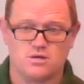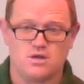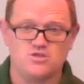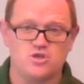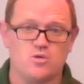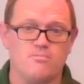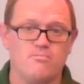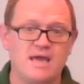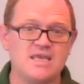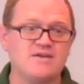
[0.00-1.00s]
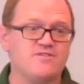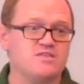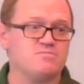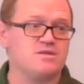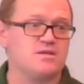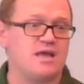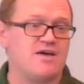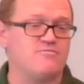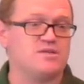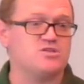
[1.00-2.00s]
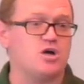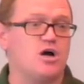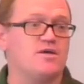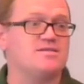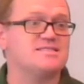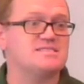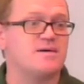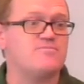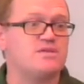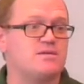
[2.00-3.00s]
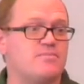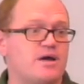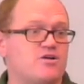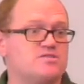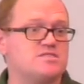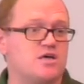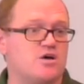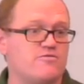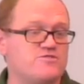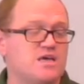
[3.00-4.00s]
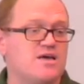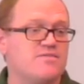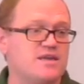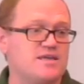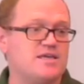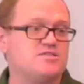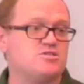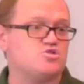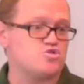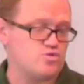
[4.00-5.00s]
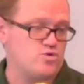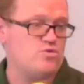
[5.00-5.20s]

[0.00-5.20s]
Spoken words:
So many of us have been taught something about ourselves that isn't true.